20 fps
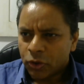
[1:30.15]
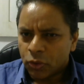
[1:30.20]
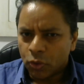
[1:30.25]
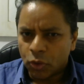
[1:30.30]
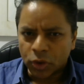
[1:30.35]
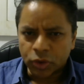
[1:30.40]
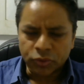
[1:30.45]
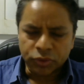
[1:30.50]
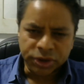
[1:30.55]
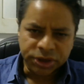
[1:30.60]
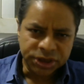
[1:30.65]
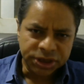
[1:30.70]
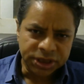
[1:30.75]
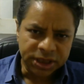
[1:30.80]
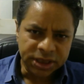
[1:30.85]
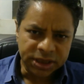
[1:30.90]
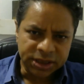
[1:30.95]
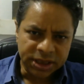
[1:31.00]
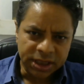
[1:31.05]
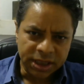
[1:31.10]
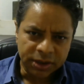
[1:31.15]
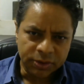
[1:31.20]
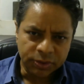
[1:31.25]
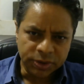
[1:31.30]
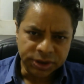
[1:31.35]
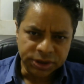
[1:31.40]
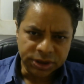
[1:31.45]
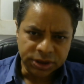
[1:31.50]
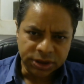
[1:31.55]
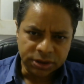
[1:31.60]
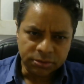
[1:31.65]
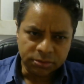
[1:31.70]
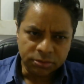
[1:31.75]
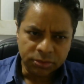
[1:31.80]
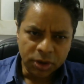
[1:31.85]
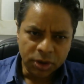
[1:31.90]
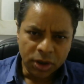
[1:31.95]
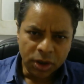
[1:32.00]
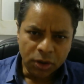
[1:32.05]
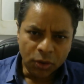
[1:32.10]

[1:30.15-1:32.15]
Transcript: or Christian terrorism